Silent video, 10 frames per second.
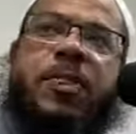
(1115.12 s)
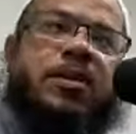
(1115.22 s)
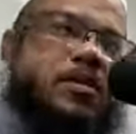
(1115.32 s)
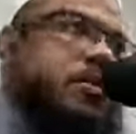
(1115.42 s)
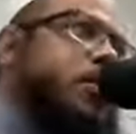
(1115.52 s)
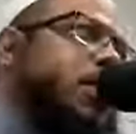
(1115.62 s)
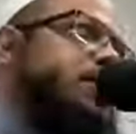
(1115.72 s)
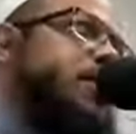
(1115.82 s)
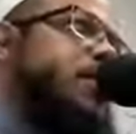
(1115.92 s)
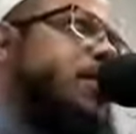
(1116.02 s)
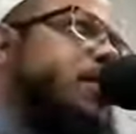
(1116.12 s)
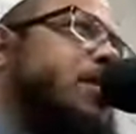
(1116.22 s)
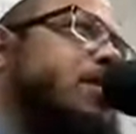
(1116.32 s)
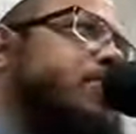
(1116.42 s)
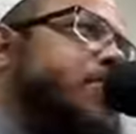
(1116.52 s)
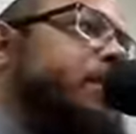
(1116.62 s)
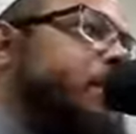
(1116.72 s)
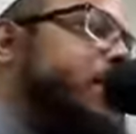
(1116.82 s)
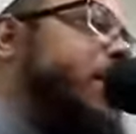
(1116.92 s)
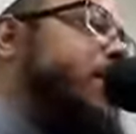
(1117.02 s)
It's still keeping the
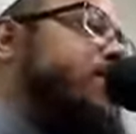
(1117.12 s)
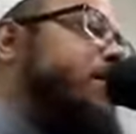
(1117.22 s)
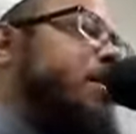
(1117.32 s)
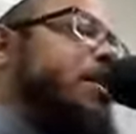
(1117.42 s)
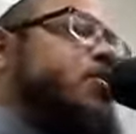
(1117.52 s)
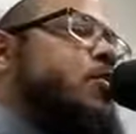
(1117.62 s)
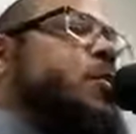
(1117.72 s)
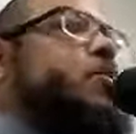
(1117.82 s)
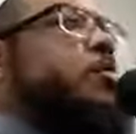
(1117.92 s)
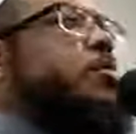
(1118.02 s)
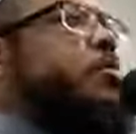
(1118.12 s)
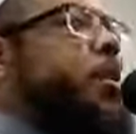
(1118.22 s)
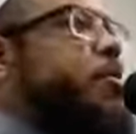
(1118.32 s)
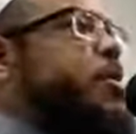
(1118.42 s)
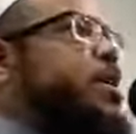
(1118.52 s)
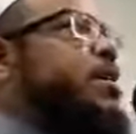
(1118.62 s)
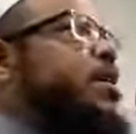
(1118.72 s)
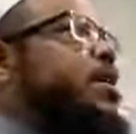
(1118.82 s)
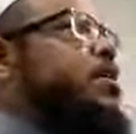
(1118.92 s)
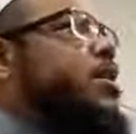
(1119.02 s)
family ties. And so, what has been prohibited
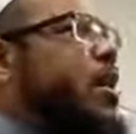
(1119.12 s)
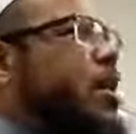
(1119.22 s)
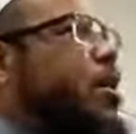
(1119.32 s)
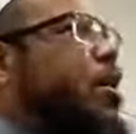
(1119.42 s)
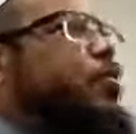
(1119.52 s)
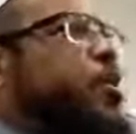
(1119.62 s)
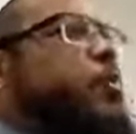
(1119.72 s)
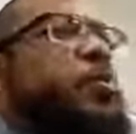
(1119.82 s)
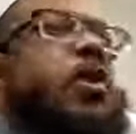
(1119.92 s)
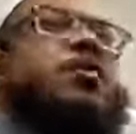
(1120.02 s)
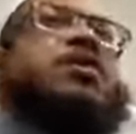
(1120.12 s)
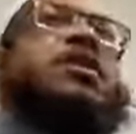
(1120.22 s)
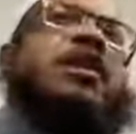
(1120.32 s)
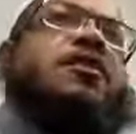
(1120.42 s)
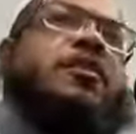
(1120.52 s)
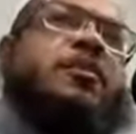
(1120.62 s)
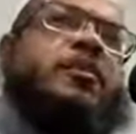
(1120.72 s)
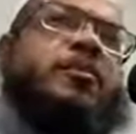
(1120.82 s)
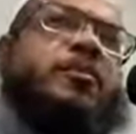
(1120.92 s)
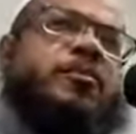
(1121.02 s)
is cutting off people altogether.
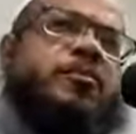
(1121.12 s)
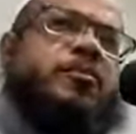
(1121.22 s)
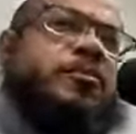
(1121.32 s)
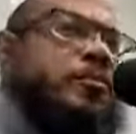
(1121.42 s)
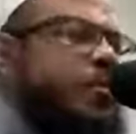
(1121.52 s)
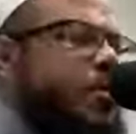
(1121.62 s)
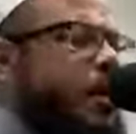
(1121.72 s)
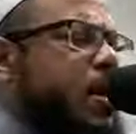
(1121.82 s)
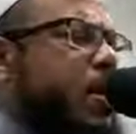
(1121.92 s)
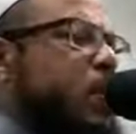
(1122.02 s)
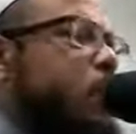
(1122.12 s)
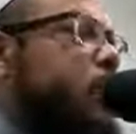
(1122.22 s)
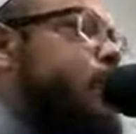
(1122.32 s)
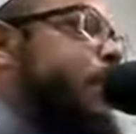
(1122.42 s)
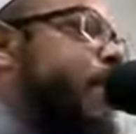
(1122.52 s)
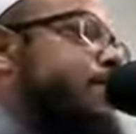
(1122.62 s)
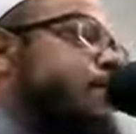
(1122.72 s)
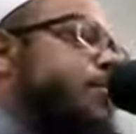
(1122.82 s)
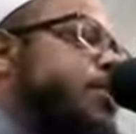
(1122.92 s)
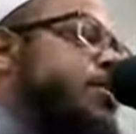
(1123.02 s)
You don't
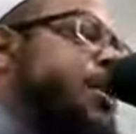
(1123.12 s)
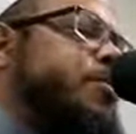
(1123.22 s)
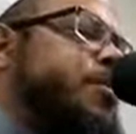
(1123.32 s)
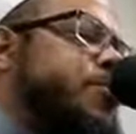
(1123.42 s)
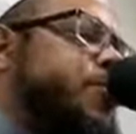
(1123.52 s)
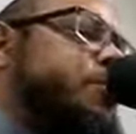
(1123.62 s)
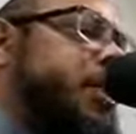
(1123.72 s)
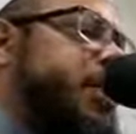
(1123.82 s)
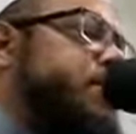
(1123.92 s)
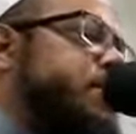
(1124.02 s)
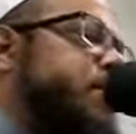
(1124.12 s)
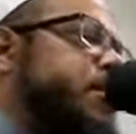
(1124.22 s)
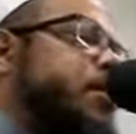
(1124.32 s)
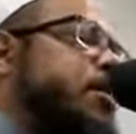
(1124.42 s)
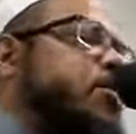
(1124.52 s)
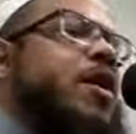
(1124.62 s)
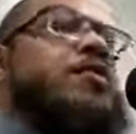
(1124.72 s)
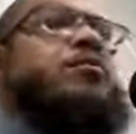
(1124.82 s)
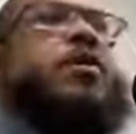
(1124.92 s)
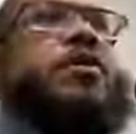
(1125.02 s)
travel, for example, to a place you have
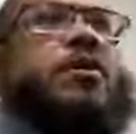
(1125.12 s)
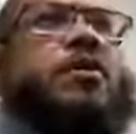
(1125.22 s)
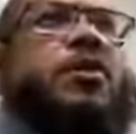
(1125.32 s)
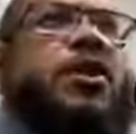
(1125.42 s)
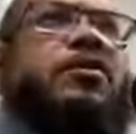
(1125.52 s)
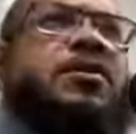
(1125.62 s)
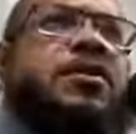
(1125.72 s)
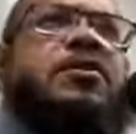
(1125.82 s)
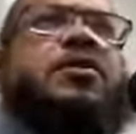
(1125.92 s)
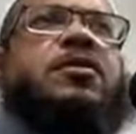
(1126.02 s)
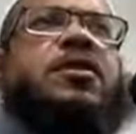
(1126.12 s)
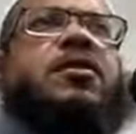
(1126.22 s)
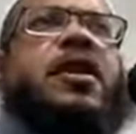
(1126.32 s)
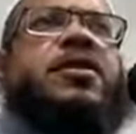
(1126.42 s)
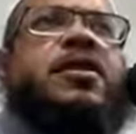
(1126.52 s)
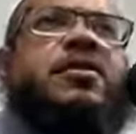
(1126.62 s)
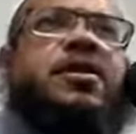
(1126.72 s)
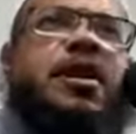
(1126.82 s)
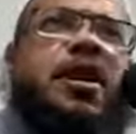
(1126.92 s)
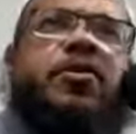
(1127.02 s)
a brother or you have a sister in that, in
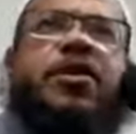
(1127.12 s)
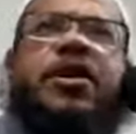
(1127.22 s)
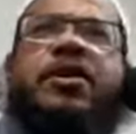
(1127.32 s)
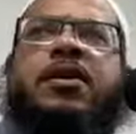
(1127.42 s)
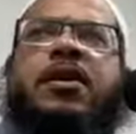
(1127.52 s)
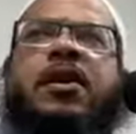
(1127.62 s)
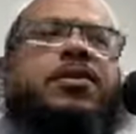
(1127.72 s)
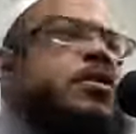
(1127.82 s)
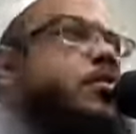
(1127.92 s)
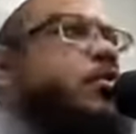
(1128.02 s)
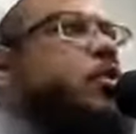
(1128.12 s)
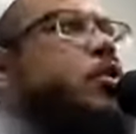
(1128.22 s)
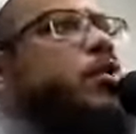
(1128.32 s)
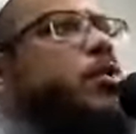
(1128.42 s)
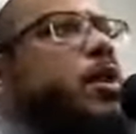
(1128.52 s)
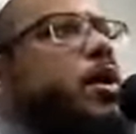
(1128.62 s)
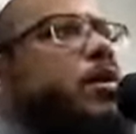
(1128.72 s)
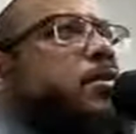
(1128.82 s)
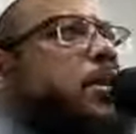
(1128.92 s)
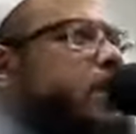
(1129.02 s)
that area, and then you don't go
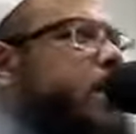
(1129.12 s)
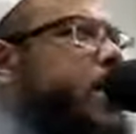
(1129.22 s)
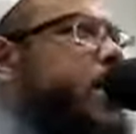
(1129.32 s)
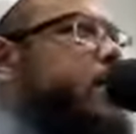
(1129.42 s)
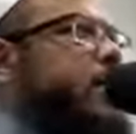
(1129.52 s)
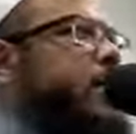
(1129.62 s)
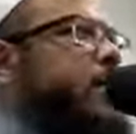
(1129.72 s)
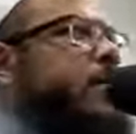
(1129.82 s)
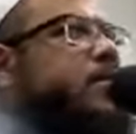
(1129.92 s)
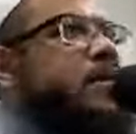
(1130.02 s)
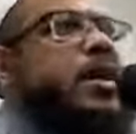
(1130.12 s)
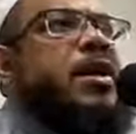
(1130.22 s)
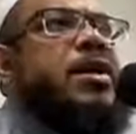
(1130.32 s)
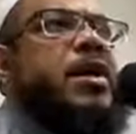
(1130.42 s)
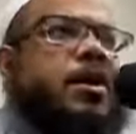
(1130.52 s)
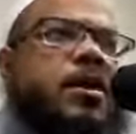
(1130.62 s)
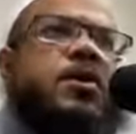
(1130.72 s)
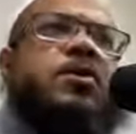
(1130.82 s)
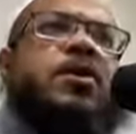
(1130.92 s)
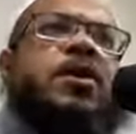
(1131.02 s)
and stop by and say
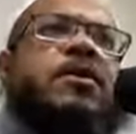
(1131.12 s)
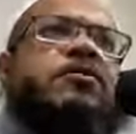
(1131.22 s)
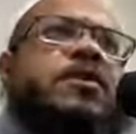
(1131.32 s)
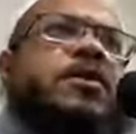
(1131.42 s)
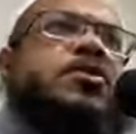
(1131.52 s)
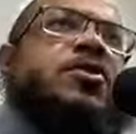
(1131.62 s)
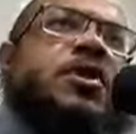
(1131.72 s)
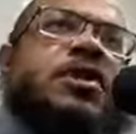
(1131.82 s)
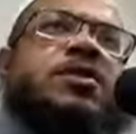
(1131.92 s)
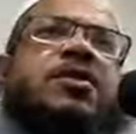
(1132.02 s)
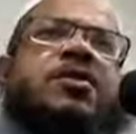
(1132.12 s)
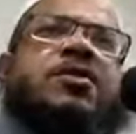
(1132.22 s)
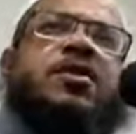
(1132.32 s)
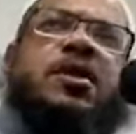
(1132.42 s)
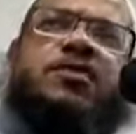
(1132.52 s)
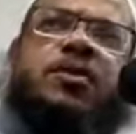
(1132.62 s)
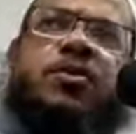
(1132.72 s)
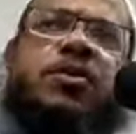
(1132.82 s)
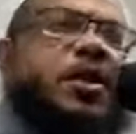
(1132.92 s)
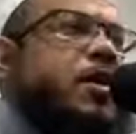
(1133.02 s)
hello, visit your nieces and your
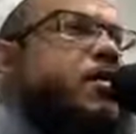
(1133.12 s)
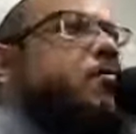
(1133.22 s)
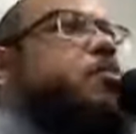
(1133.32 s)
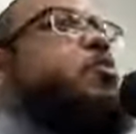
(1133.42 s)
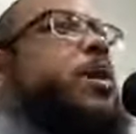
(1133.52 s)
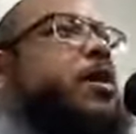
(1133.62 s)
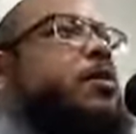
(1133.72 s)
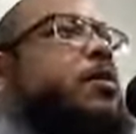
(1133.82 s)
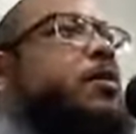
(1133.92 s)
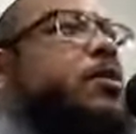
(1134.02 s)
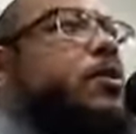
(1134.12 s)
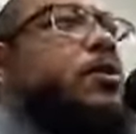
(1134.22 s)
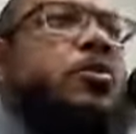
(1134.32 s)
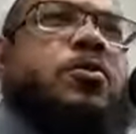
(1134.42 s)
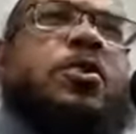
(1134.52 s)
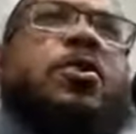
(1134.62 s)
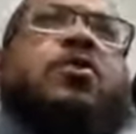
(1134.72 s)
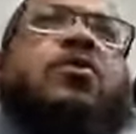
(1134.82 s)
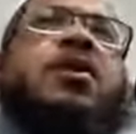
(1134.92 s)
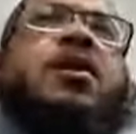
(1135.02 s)
nephews. You don't do that. You don't, you
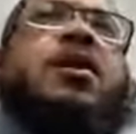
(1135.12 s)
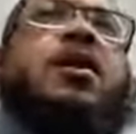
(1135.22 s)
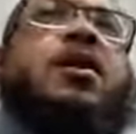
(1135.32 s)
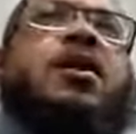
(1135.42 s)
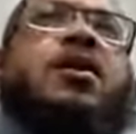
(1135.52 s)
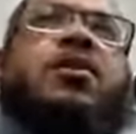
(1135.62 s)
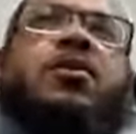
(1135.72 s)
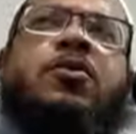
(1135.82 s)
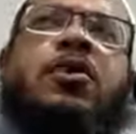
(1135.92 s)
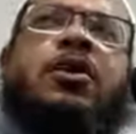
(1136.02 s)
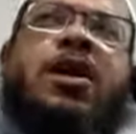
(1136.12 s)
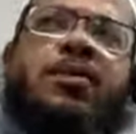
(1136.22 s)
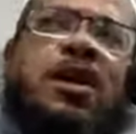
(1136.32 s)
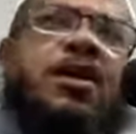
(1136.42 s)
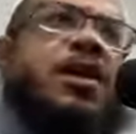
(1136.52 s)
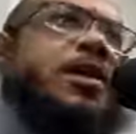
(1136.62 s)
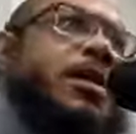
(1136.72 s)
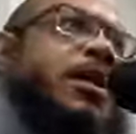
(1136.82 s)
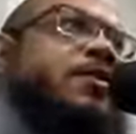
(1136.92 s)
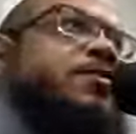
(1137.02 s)
don't, uh, you don't come in and
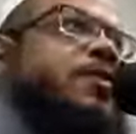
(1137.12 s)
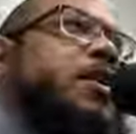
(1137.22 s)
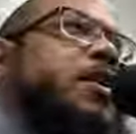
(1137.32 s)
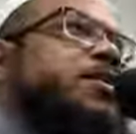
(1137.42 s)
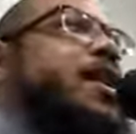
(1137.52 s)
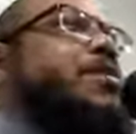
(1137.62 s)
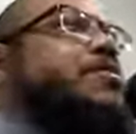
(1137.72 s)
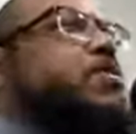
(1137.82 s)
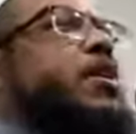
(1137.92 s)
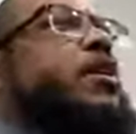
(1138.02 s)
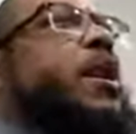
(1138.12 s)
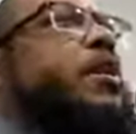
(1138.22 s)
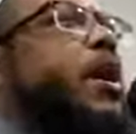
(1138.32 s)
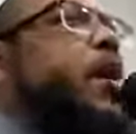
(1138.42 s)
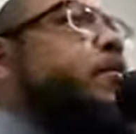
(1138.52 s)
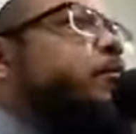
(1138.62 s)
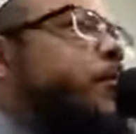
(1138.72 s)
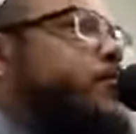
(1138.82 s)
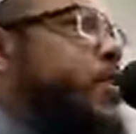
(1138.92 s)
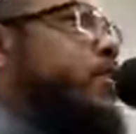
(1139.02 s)
leave. Because that's very, I, I would be
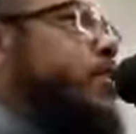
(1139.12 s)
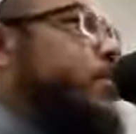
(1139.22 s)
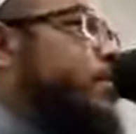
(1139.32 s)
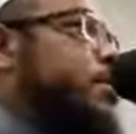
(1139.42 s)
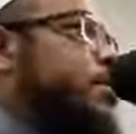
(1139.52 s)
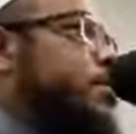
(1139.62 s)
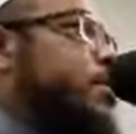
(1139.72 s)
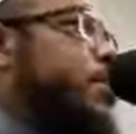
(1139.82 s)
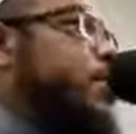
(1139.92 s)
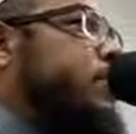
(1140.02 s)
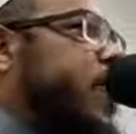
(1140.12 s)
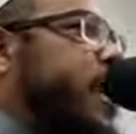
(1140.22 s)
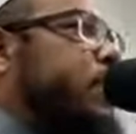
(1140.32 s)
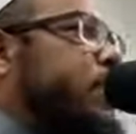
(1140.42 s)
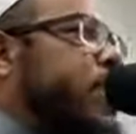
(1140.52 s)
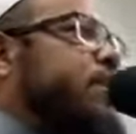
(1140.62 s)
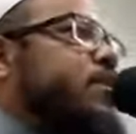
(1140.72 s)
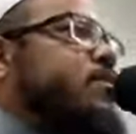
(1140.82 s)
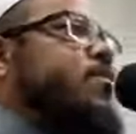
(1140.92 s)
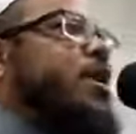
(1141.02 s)
offended if I had a
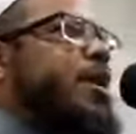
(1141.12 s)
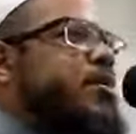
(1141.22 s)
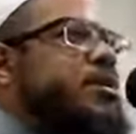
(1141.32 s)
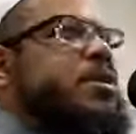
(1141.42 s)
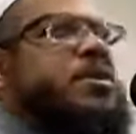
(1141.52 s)
relative who came into